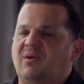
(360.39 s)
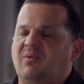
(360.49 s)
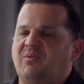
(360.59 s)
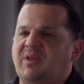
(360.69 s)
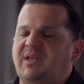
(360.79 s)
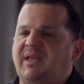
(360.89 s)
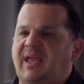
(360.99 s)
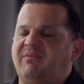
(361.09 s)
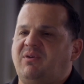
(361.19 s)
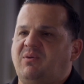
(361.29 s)
Really
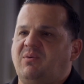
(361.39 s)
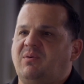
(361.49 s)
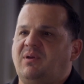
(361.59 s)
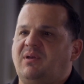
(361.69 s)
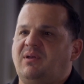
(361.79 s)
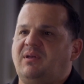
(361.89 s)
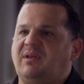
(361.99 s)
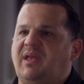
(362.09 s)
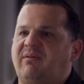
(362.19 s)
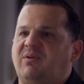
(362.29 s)
gave you
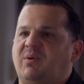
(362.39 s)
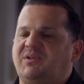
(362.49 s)
a